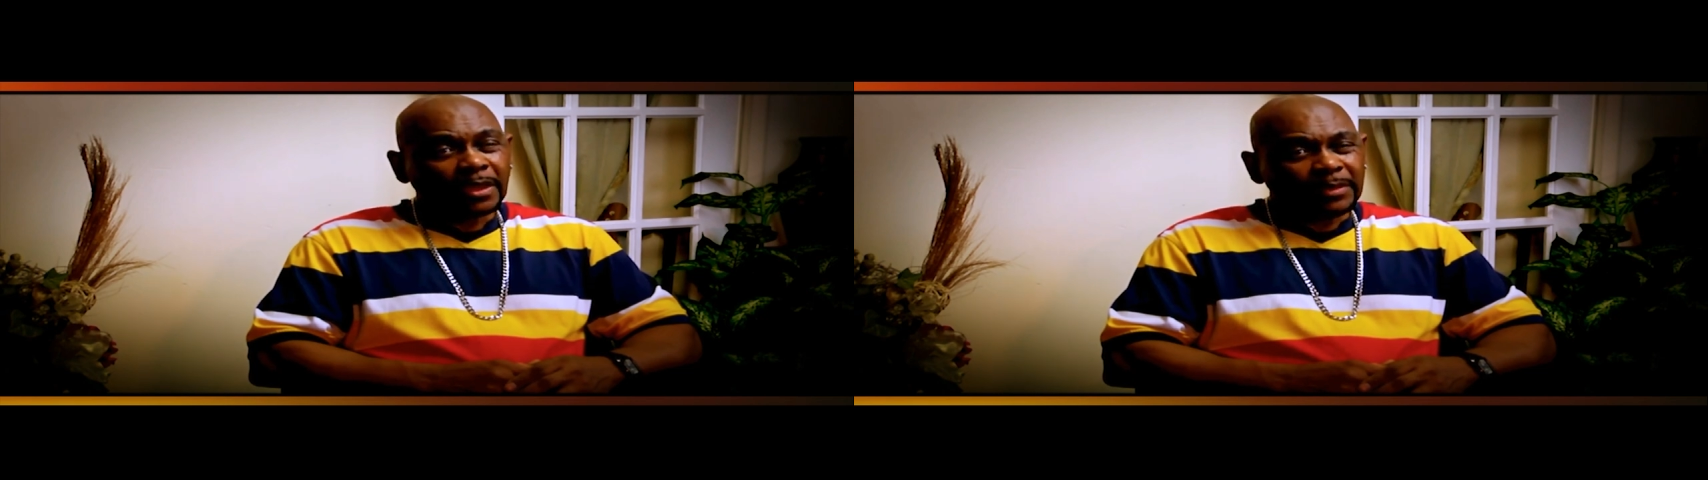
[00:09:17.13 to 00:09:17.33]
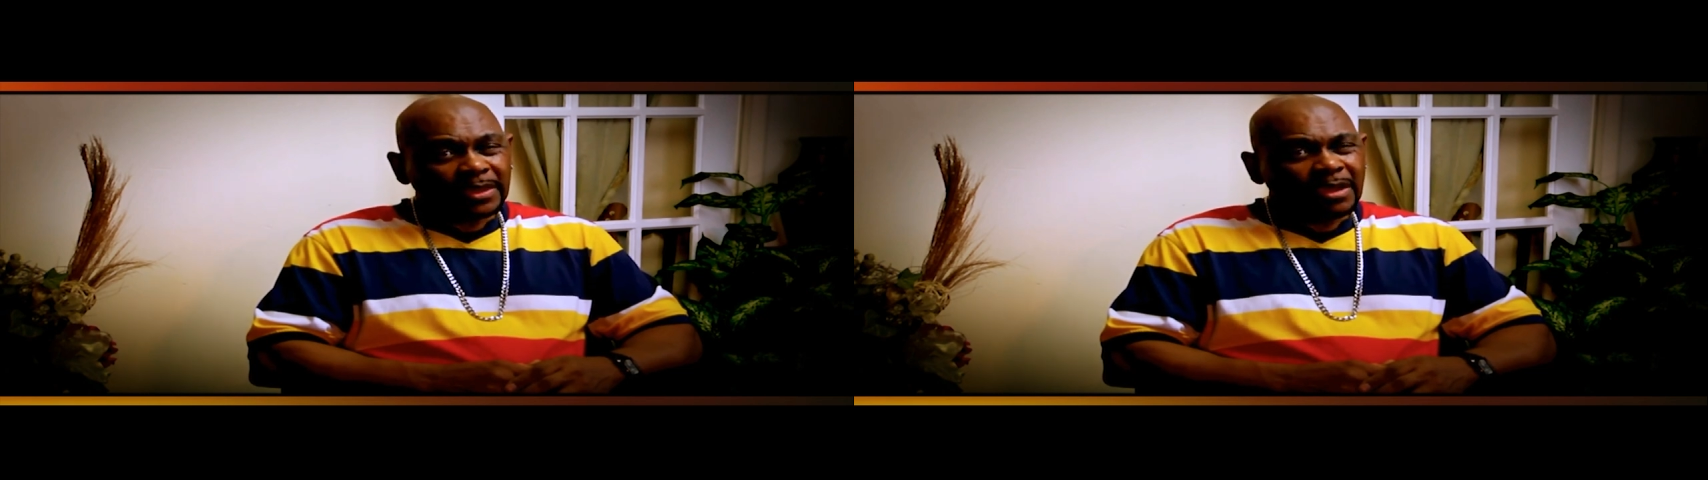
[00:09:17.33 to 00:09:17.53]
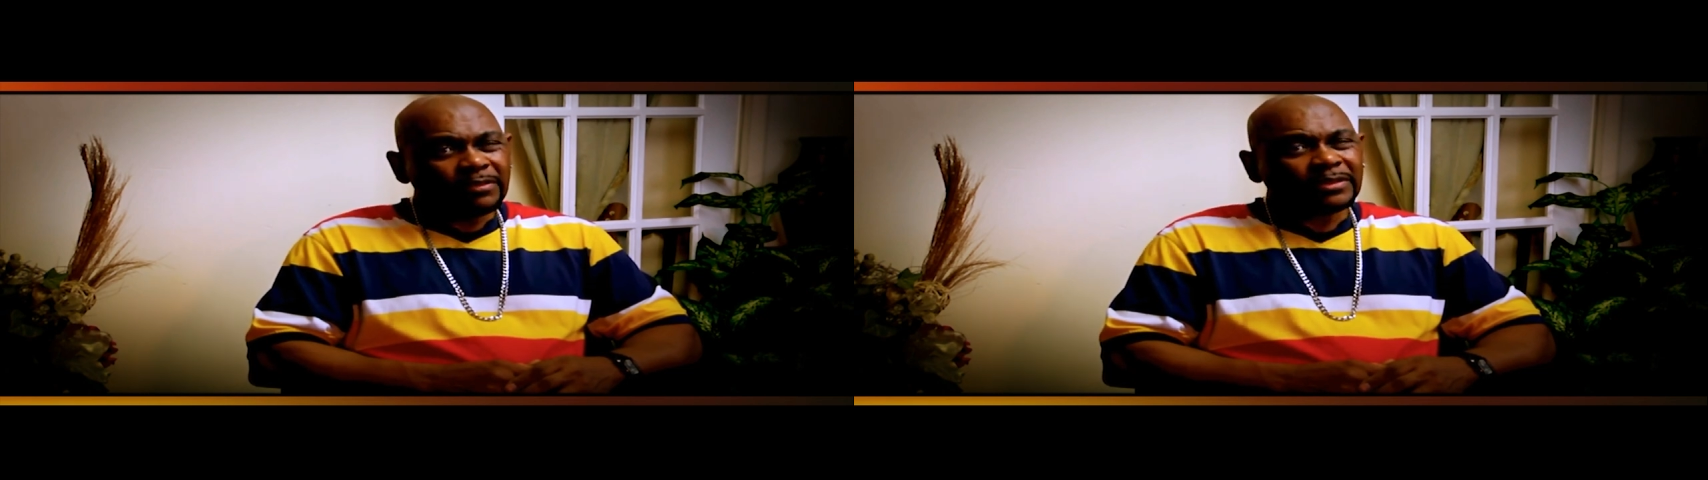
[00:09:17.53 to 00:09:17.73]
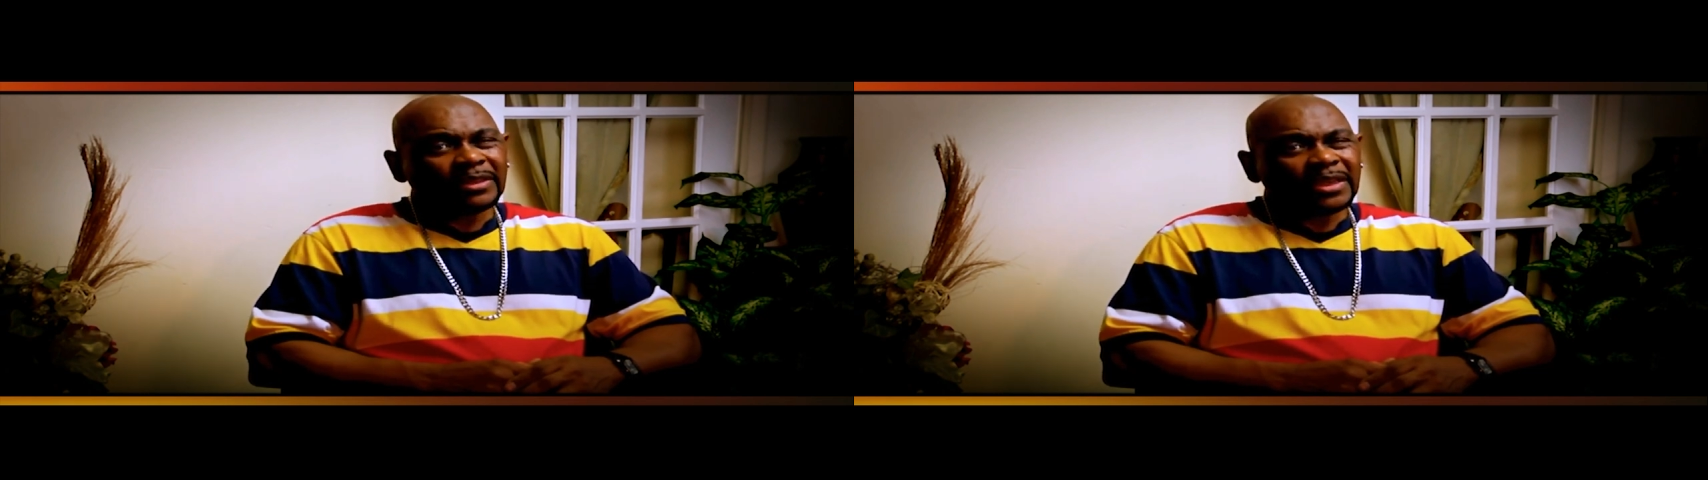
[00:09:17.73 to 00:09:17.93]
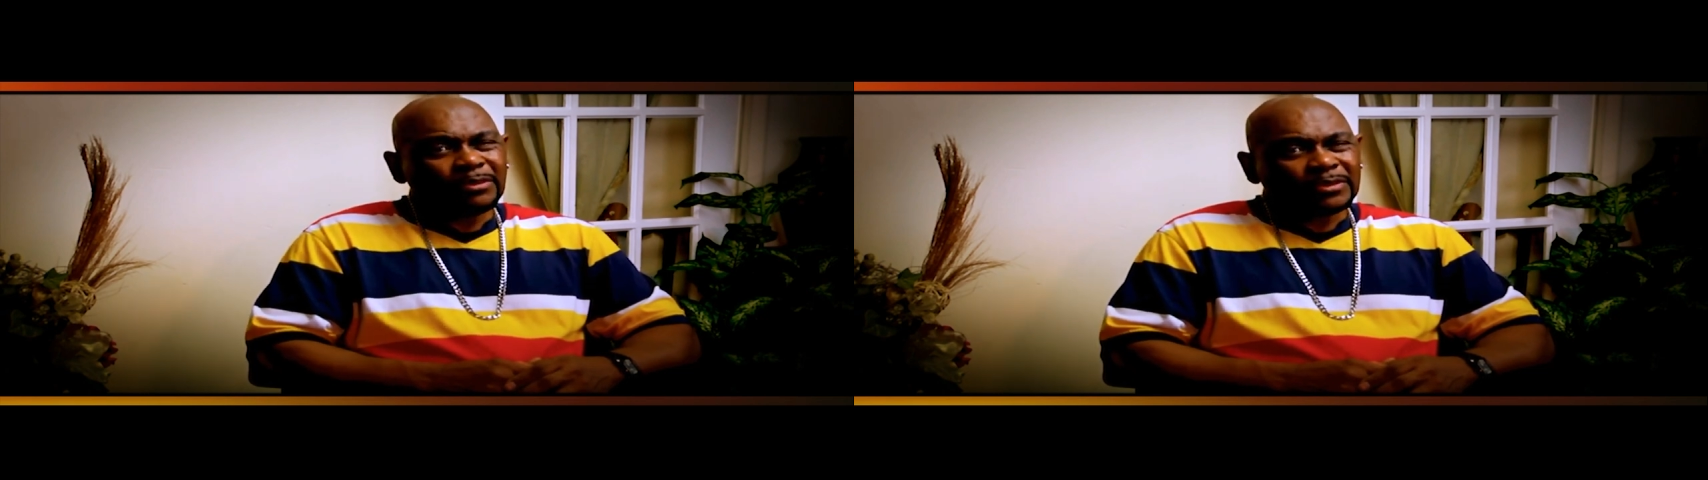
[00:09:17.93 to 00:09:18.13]
mean,
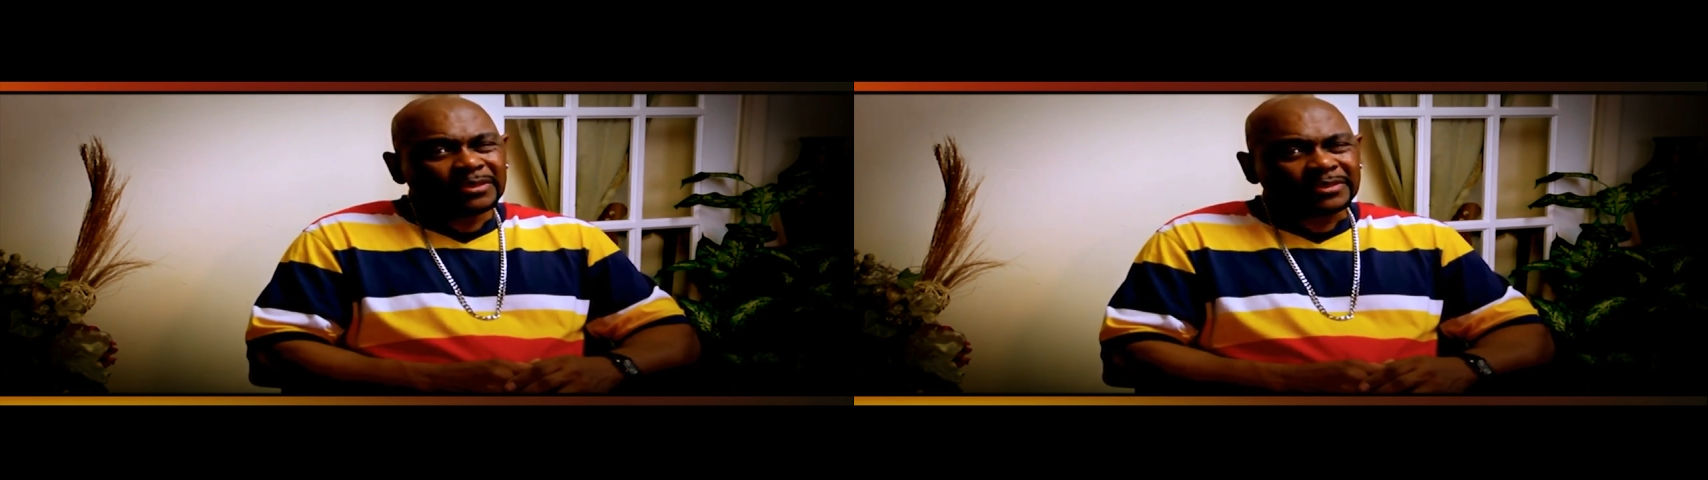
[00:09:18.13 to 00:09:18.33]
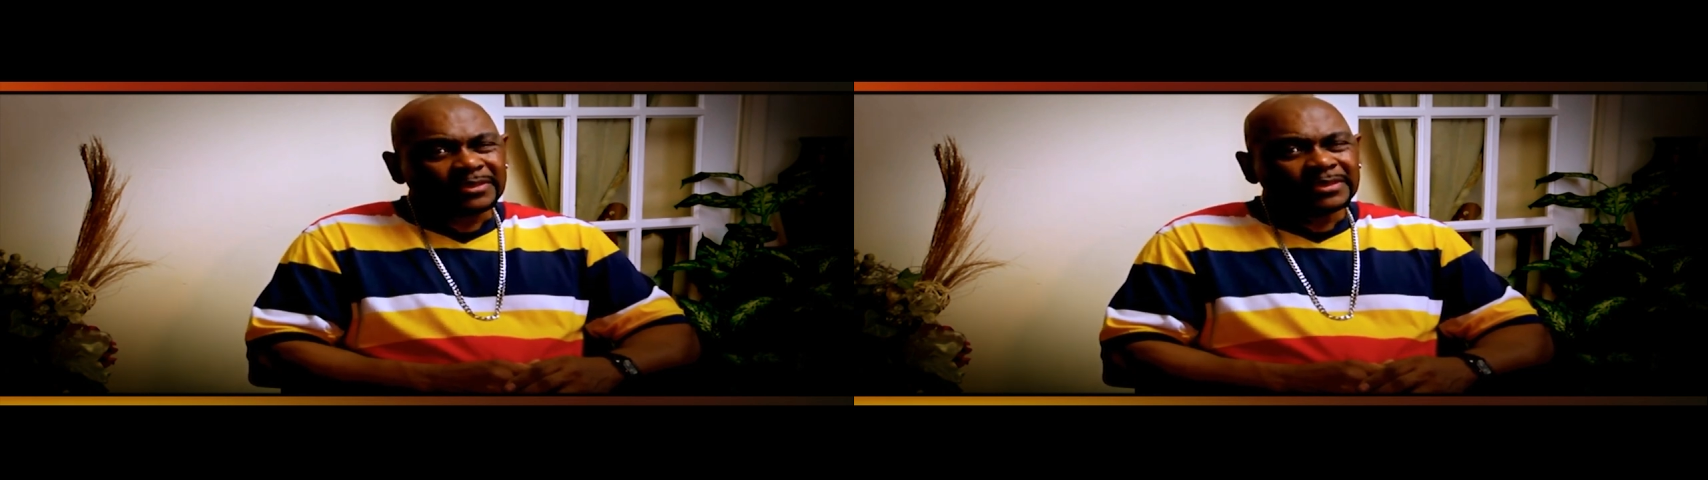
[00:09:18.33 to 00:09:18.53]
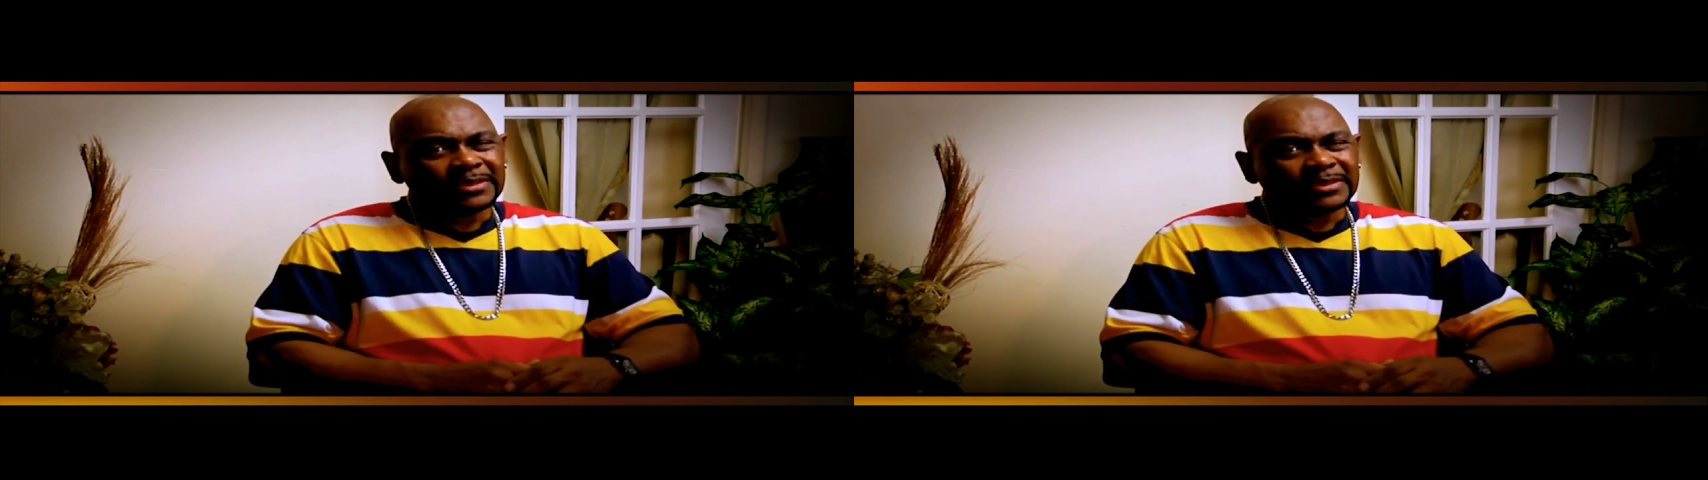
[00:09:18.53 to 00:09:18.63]
everything was,